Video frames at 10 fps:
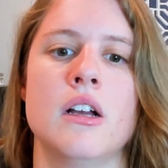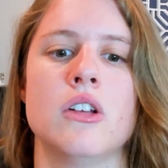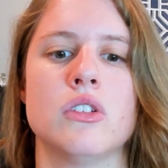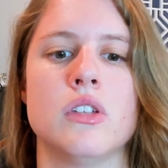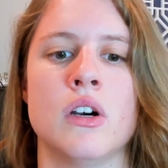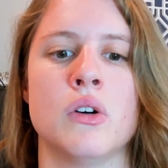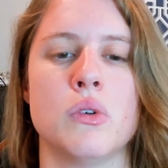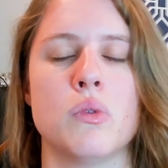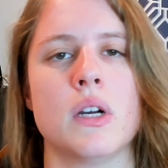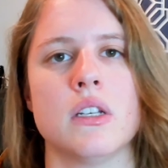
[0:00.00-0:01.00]
So
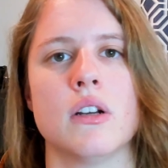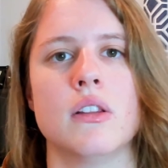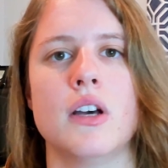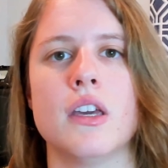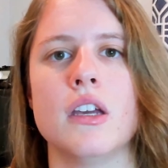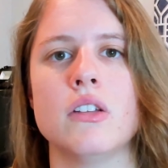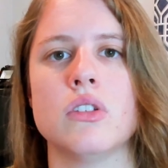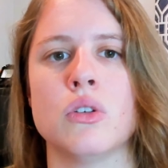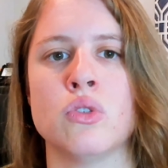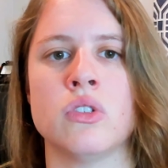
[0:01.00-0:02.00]
when you're looking
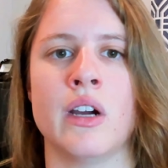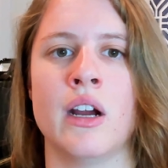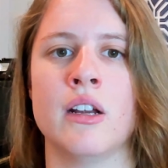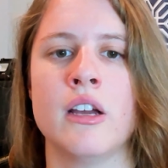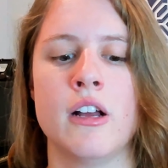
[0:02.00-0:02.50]
to start